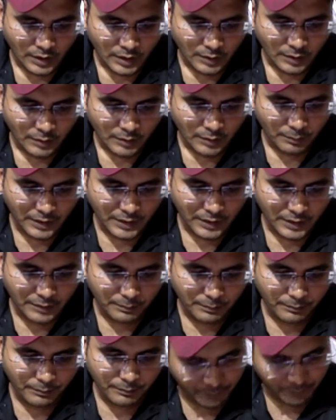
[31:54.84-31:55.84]
many
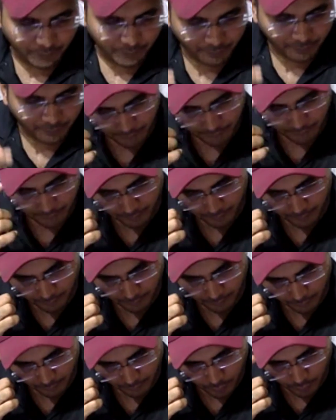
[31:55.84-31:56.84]

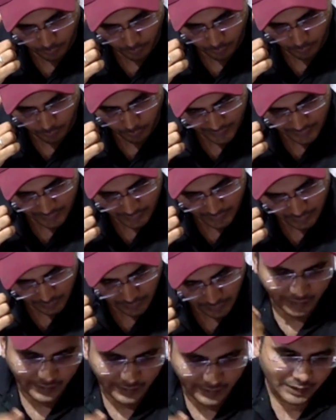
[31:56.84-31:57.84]
food products in the
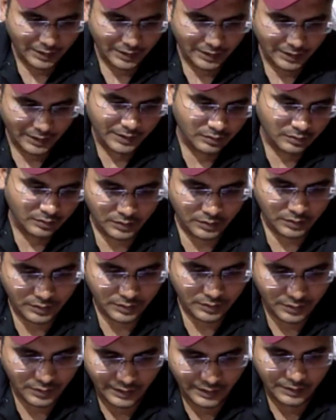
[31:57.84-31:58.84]
market,
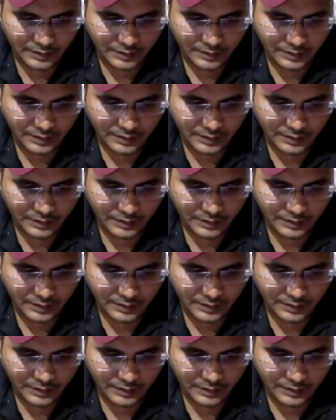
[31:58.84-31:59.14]
like